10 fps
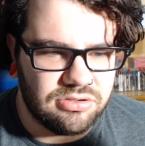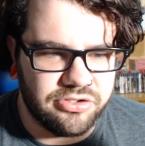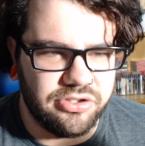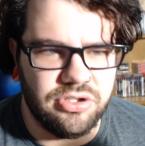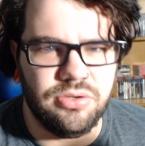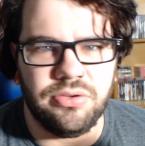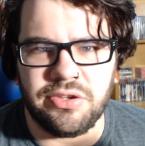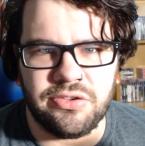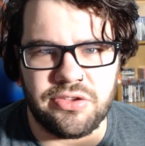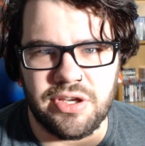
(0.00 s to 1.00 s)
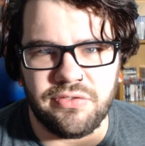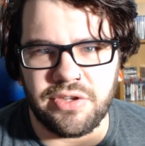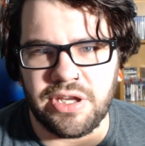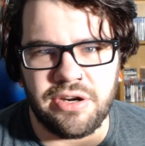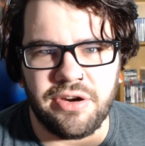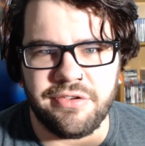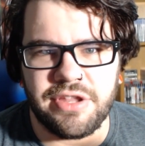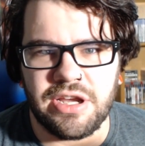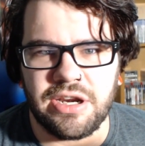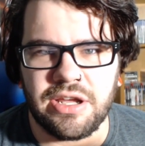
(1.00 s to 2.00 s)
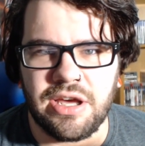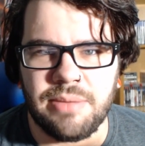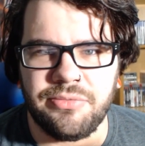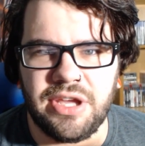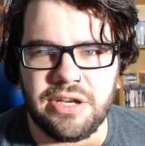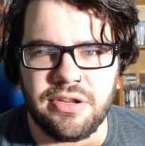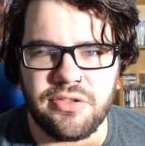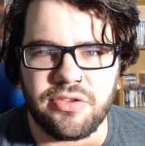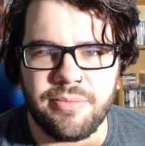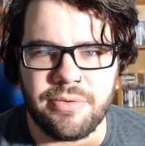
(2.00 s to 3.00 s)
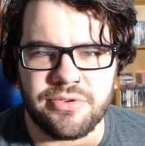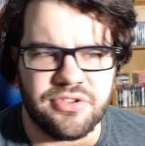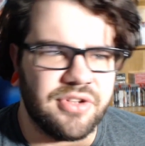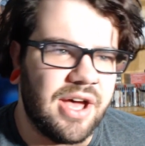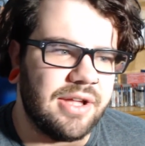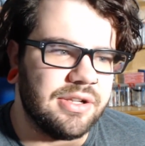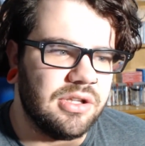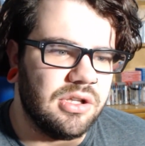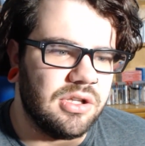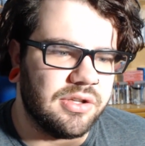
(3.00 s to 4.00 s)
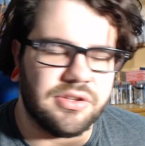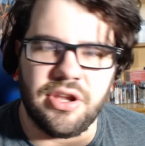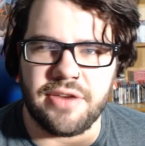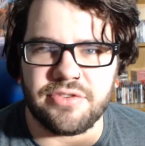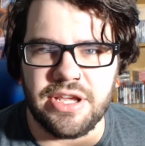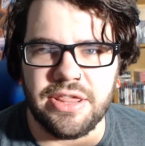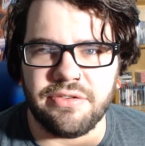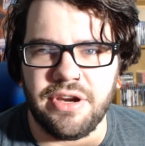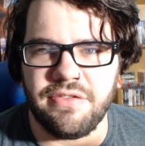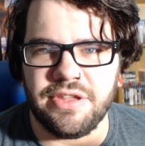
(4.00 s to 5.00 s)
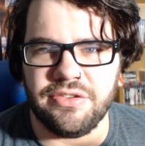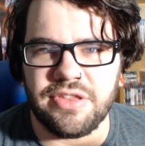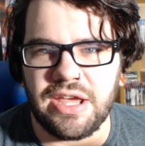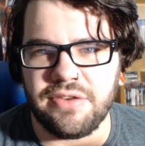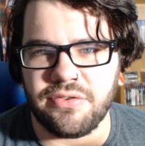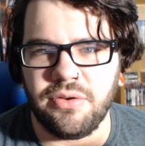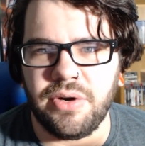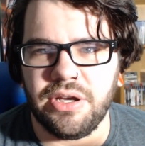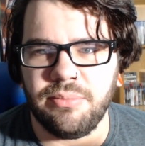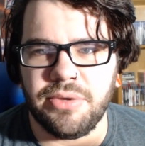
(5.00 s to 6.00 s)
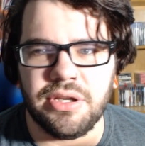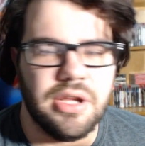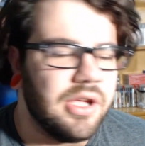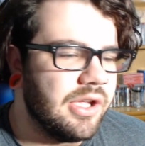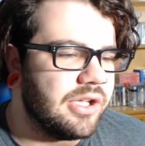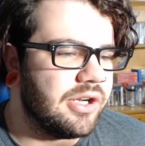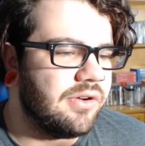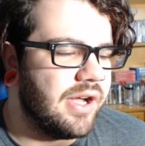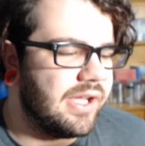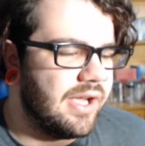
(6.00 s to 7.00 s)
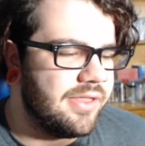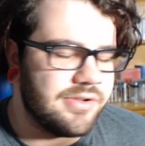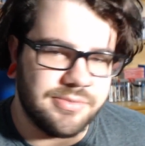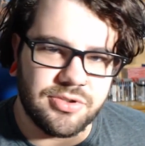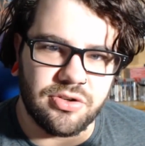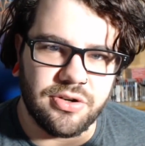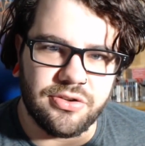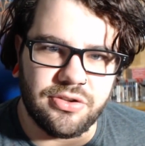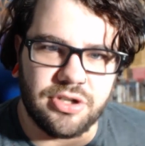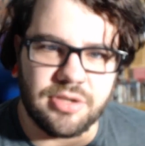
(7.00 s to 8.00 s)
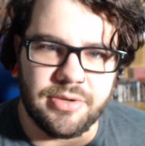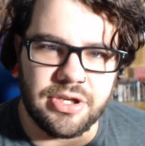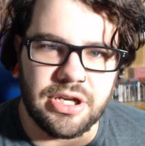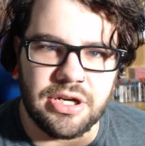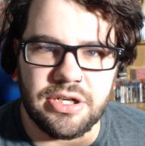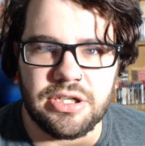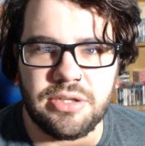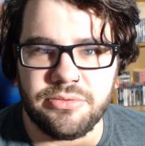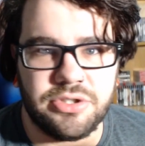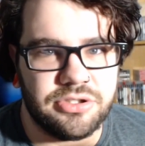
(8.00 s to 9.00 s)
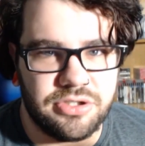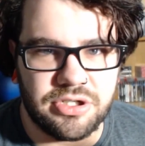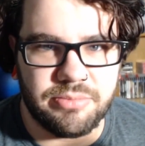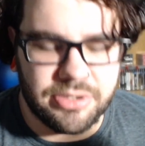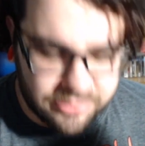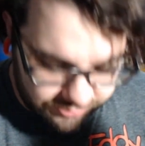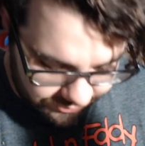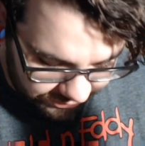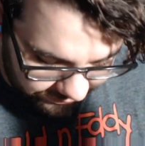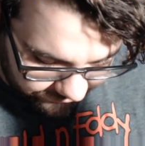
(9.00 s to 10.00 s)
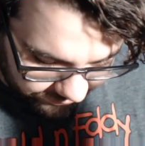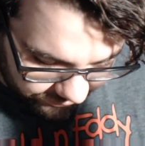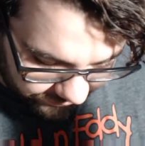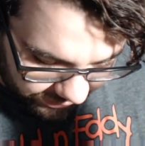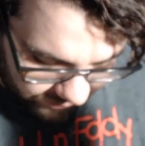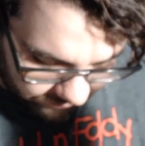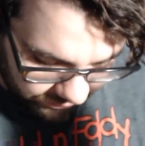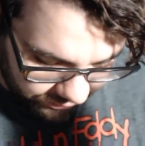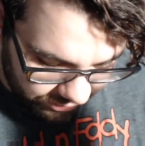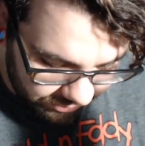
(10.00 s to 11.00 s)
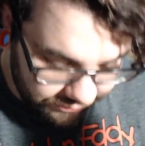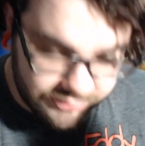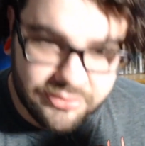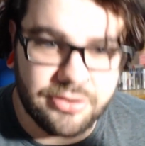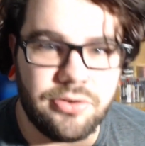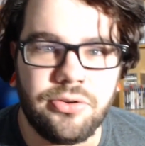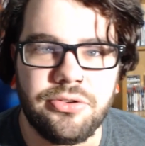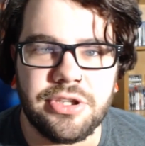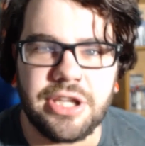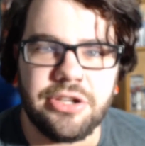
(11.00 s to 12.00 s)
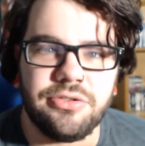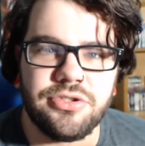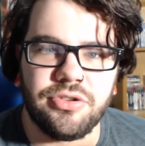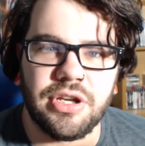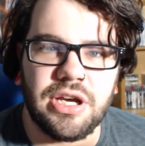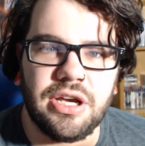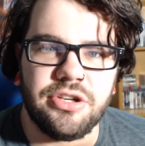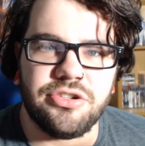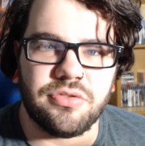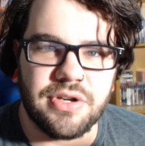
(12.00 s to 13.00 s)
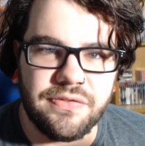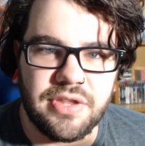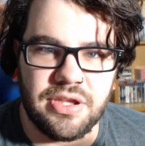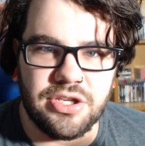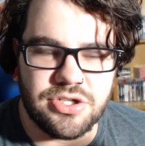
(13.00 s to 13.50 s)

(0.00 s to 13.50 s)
just news and stuff. Like, I don't know, everything kind of calms down in the summer, which is odd. Like, after E3, everything's dead for a while, but, I gathered some stories to talk about here, and I'm going to talk about them. And the first one I want to talk about is the whole Nintendo Joy-Con drift